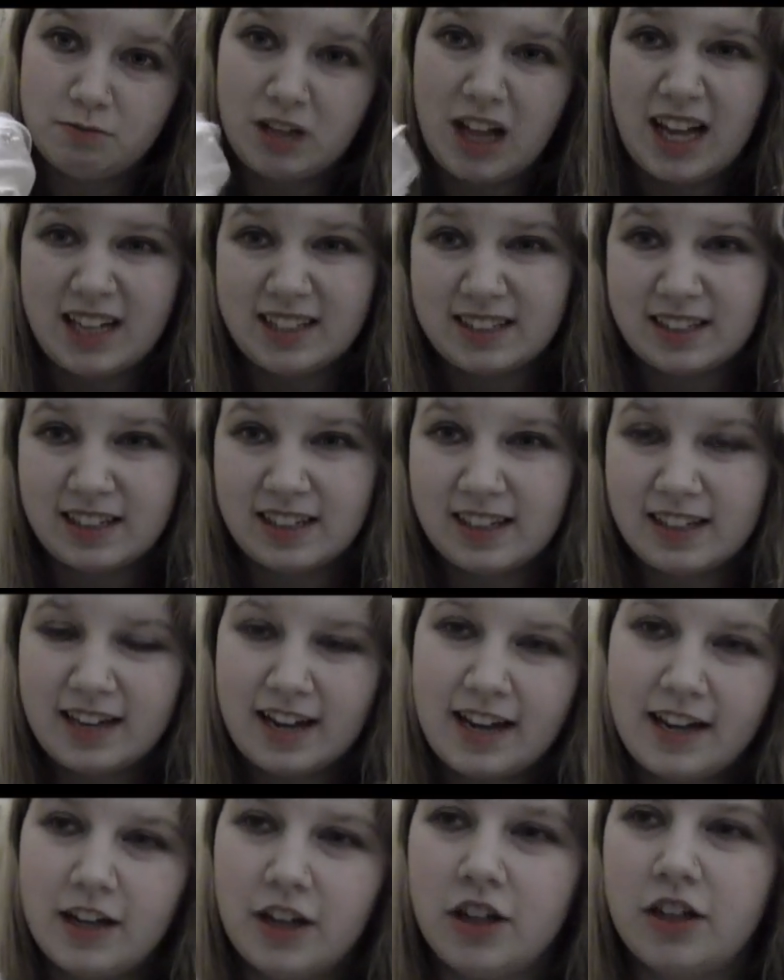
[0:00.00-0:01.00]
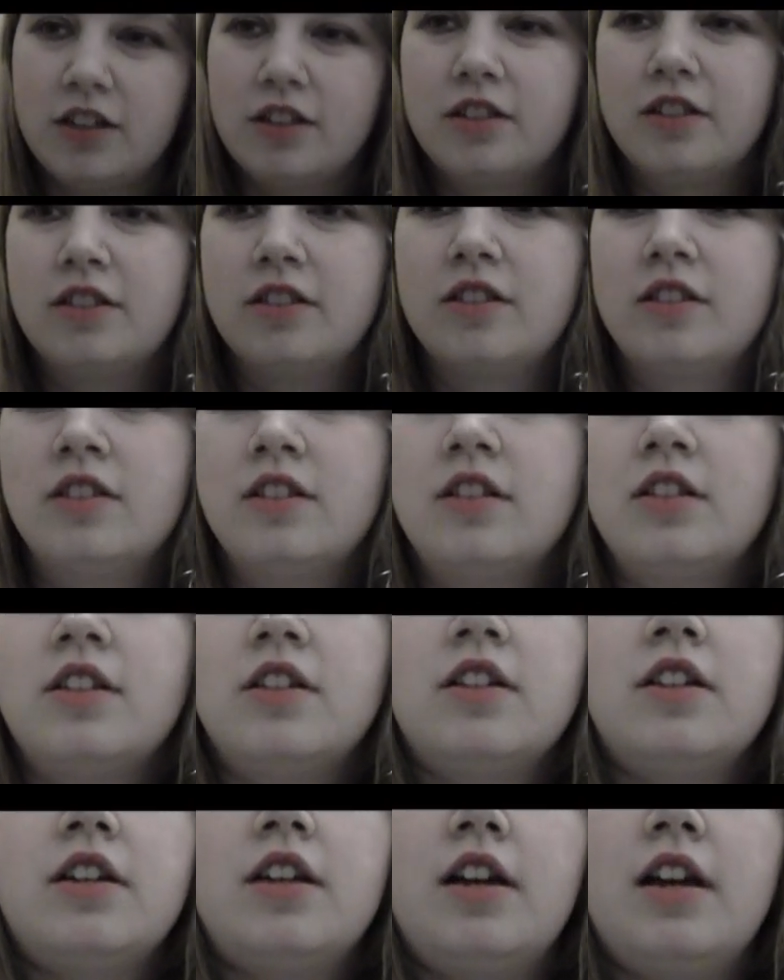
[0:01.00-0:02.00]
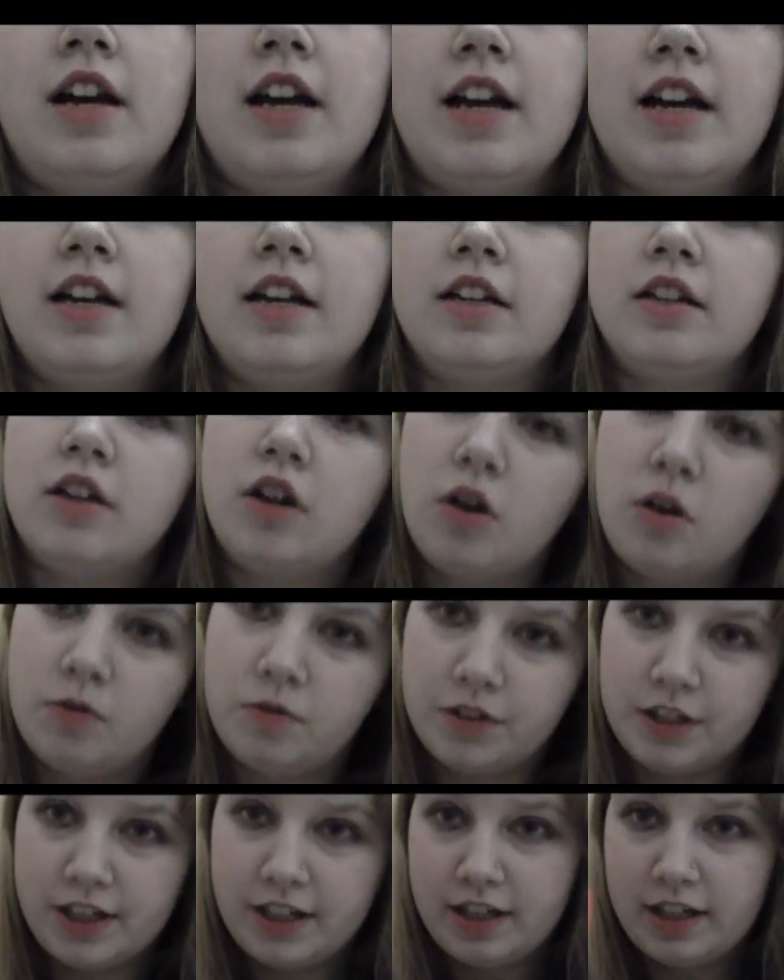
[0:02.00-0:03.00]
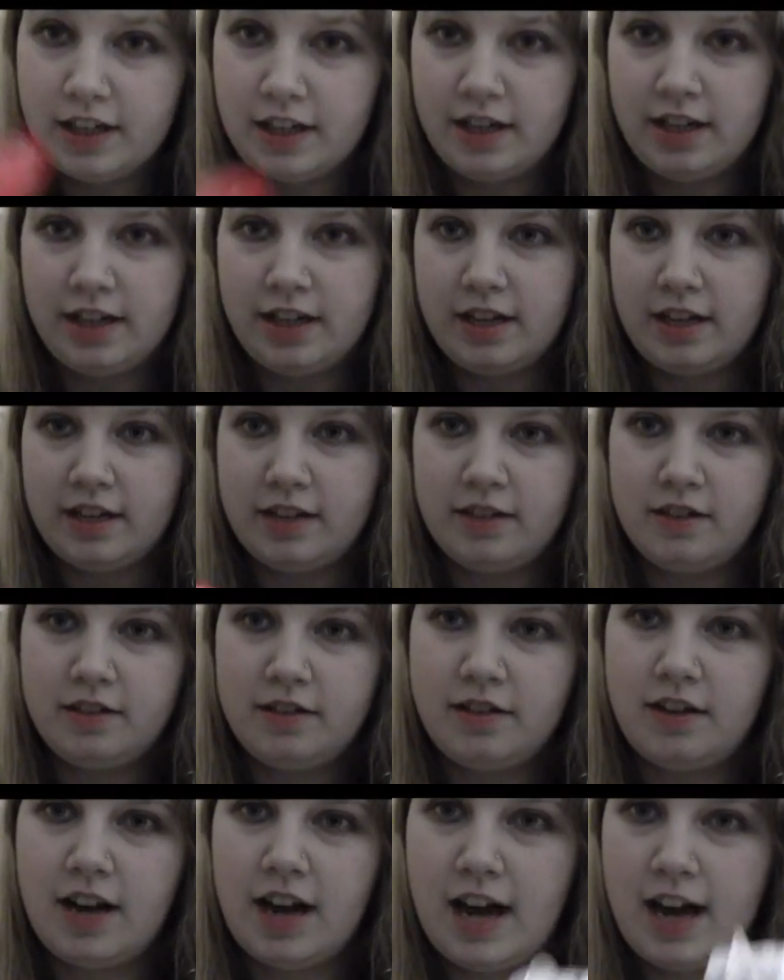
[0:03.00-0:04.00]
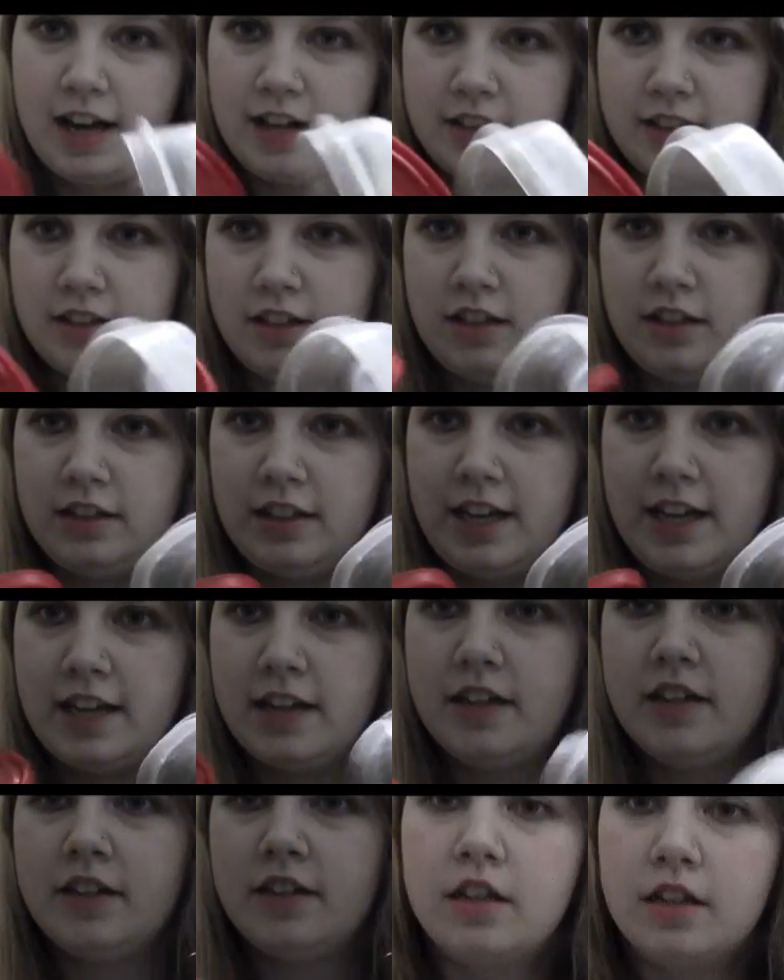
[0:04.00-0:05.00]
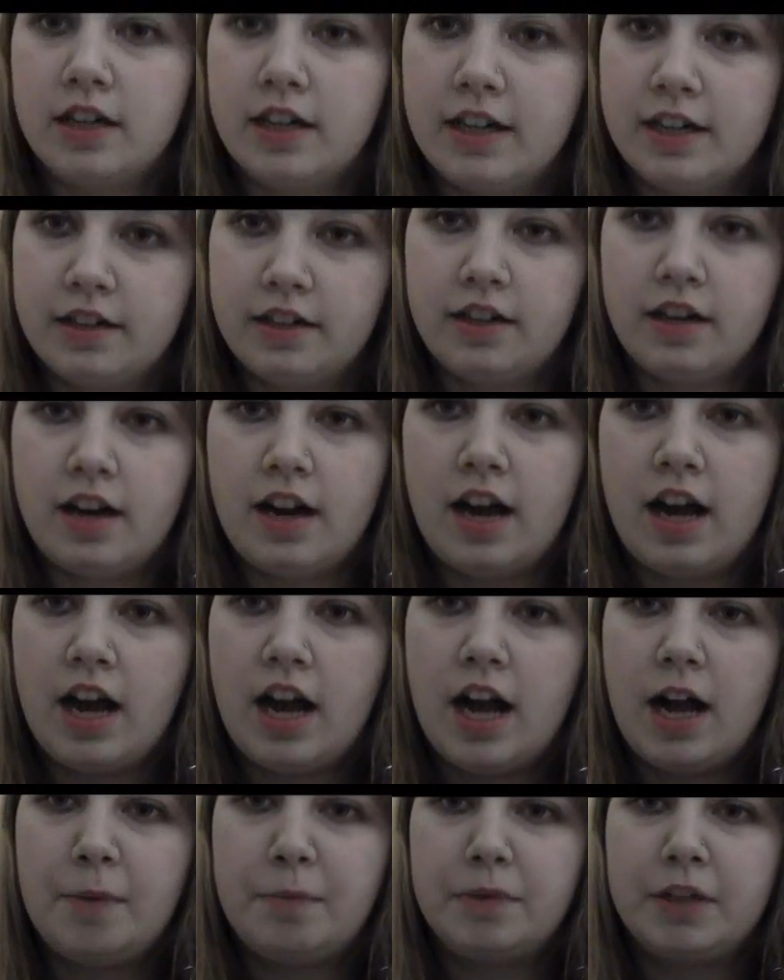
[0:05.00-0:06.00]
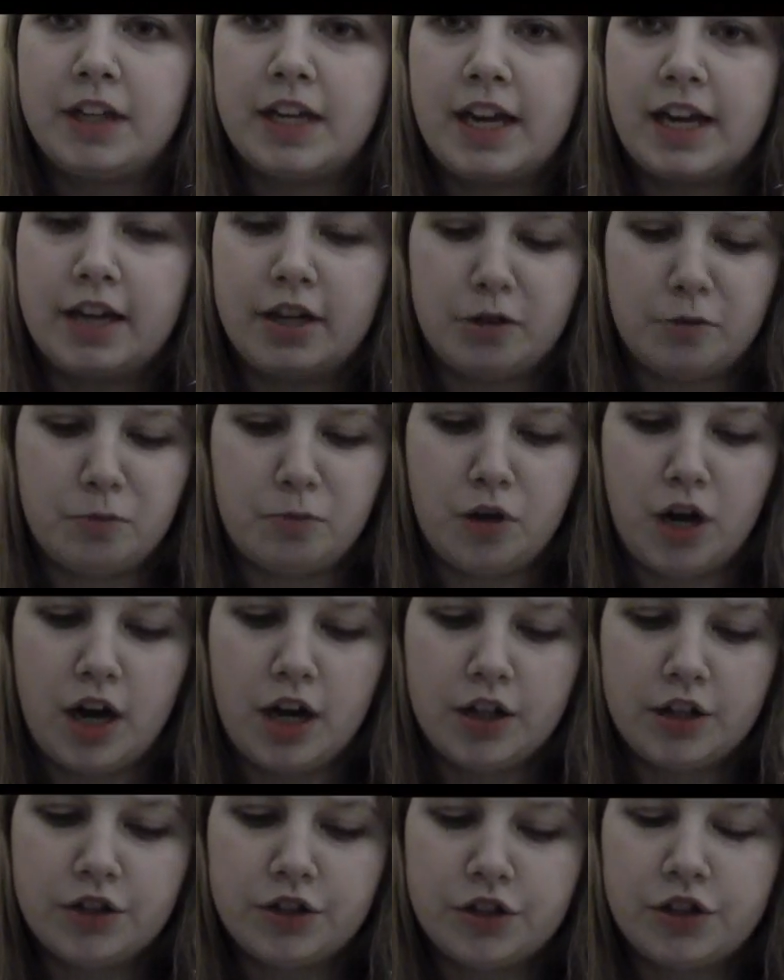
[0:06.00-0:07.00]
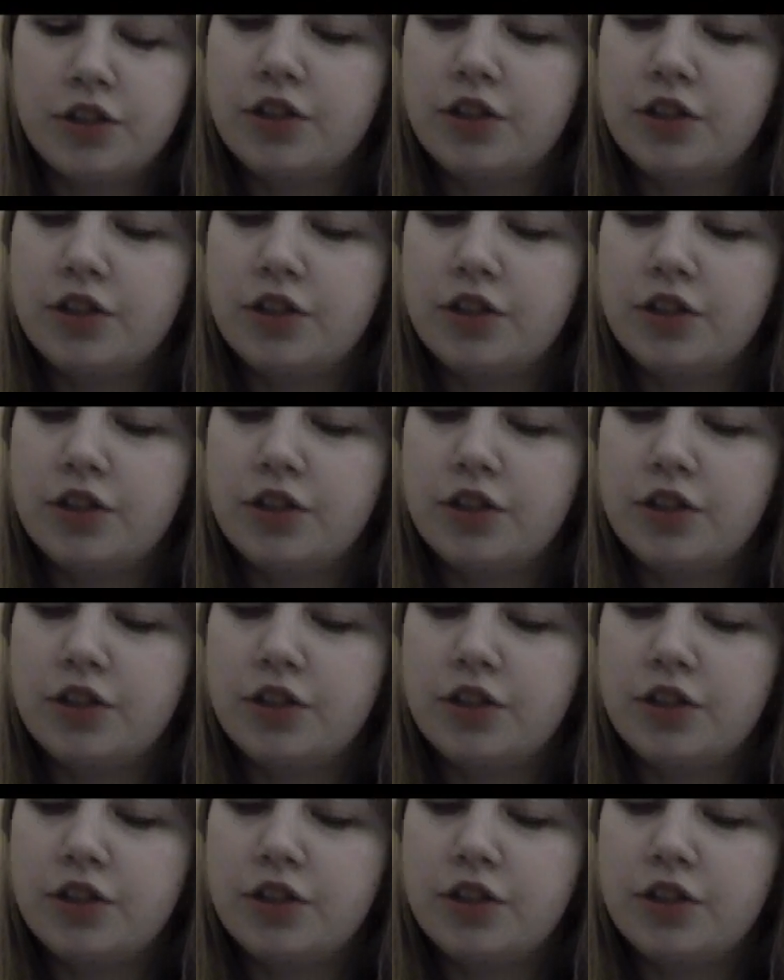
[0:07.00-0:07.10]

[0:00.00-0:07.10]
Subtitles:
plastic container, and hopefully it has a lid, an applicator brush.